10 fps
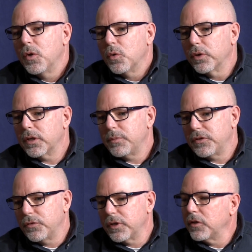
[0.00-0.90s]
we're going to be
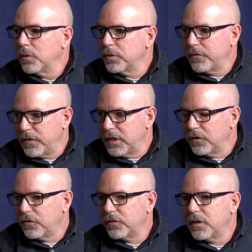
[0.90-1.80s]
doing a number of
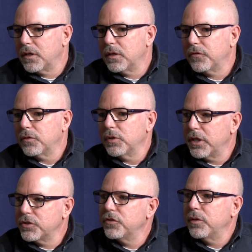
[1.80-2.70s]
things, some
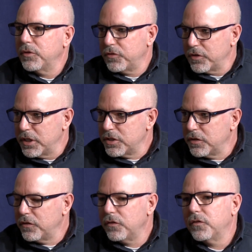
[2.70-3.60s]
lecture
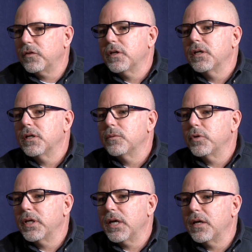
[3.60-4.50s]
demonstrations.
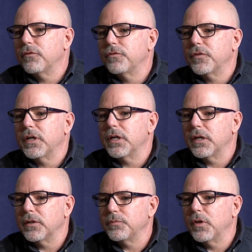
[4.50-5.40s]
We have
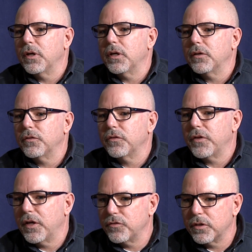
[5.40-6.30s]

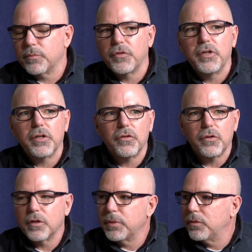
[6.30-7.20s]
Sandra Masika is
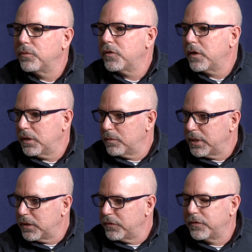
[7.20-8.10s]
going to be talking
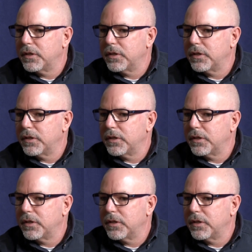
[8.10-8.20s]
about